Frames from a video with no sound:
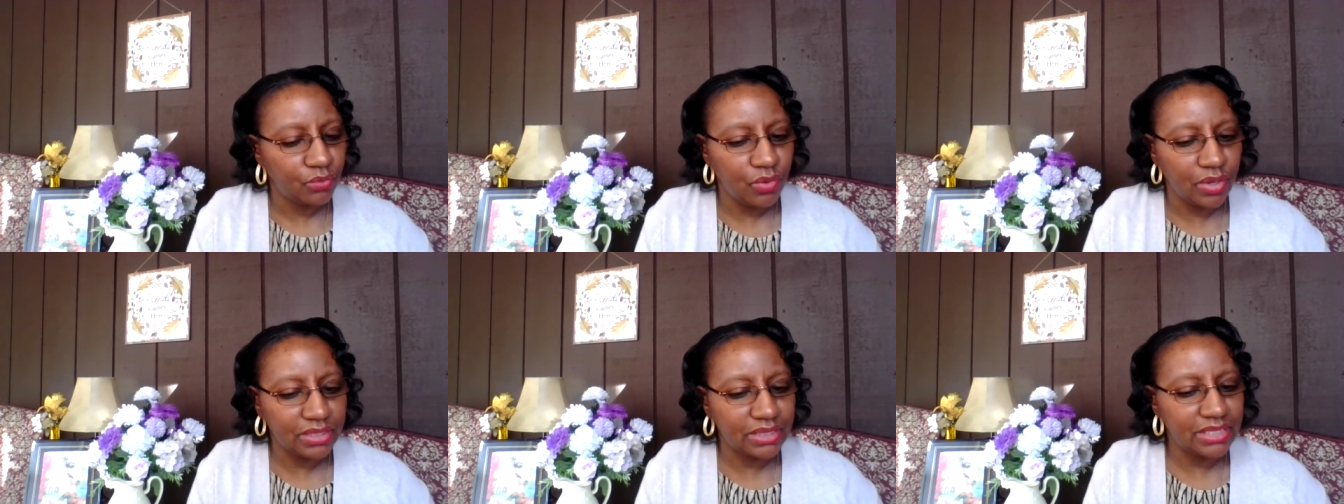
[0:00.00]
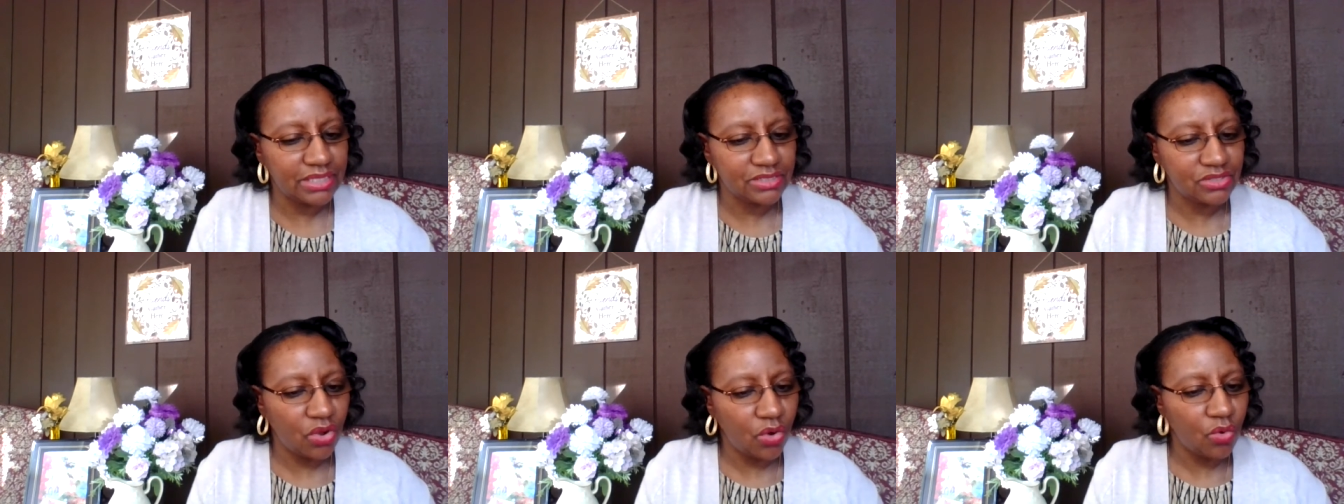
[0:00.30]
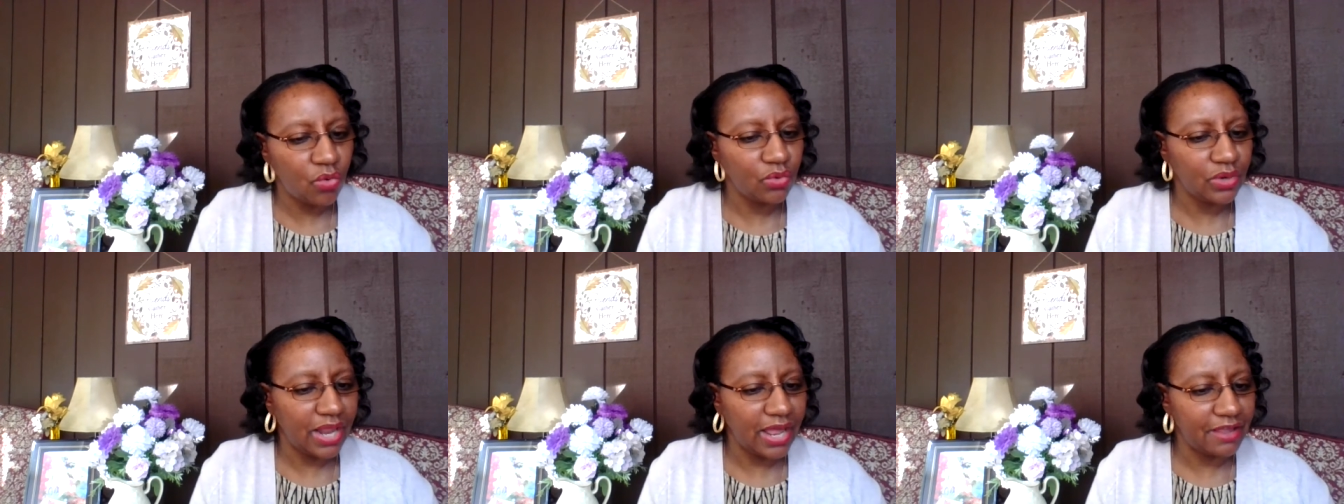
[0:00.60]
what this
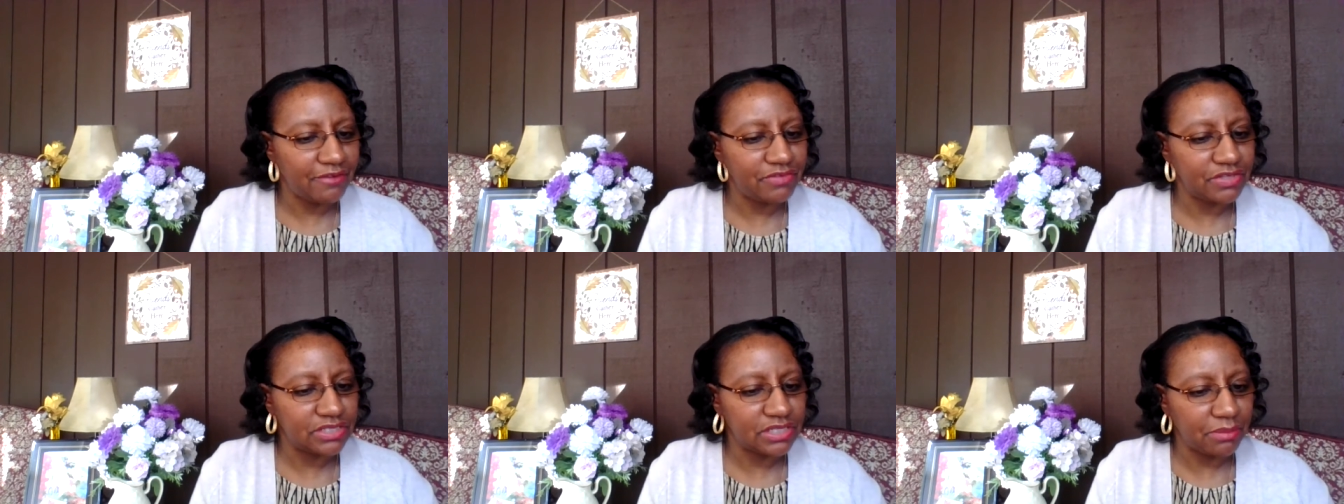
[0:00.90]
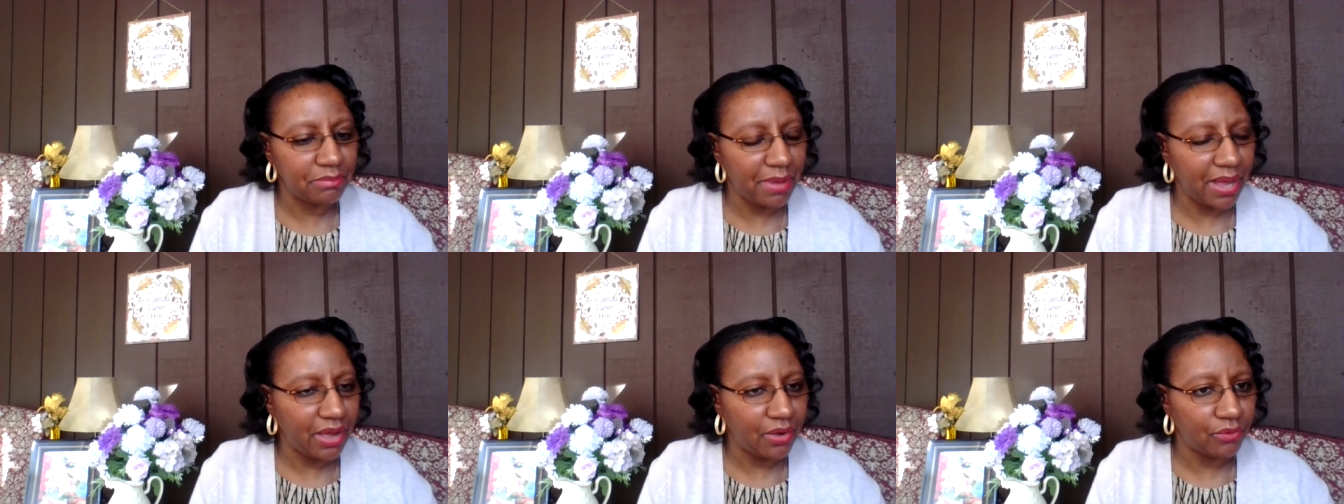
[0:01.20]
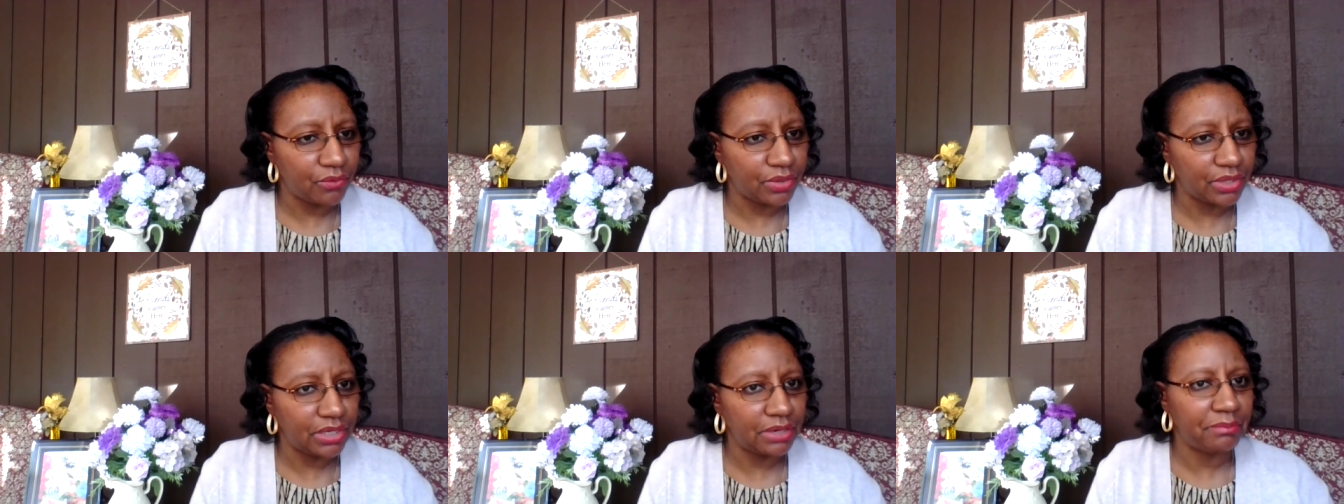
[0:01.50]
whole life is
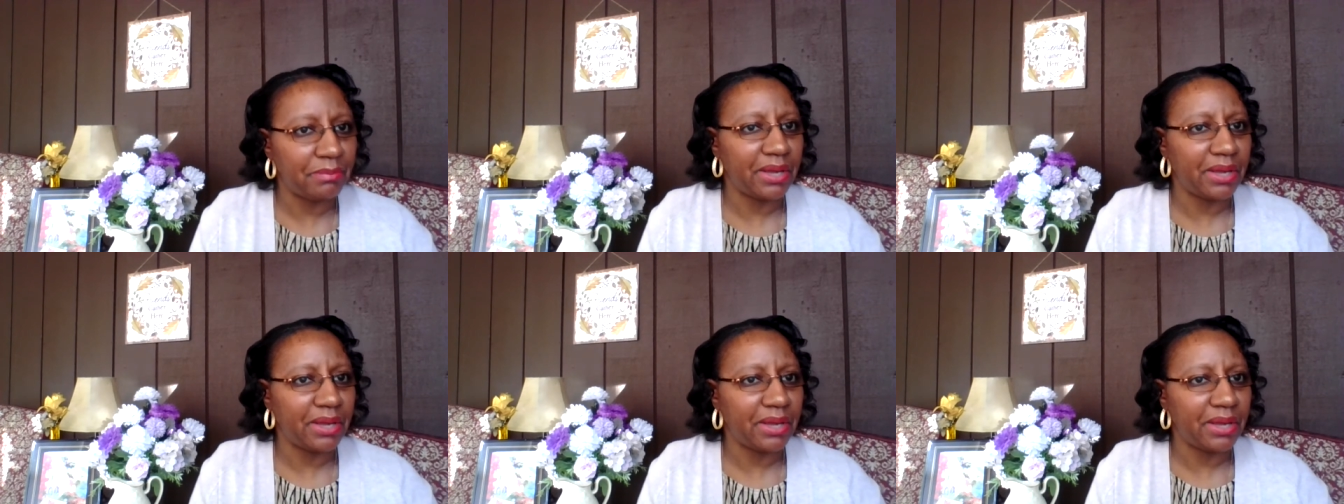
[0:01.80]
about and